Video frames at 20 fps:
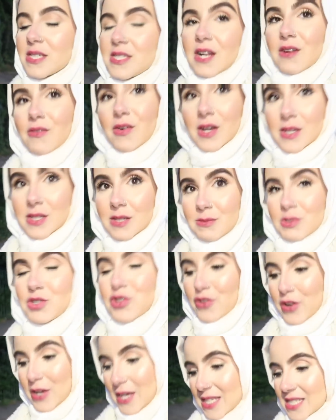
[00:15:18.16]
Silva some
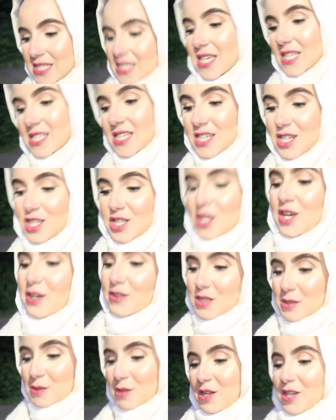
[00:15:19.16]
treats, because he
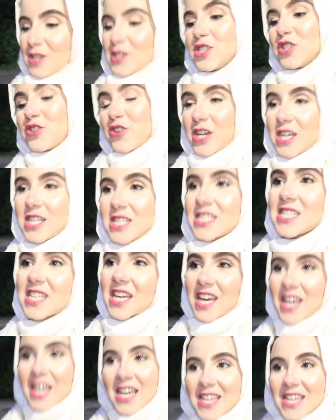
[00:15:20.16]
deserves some little treats.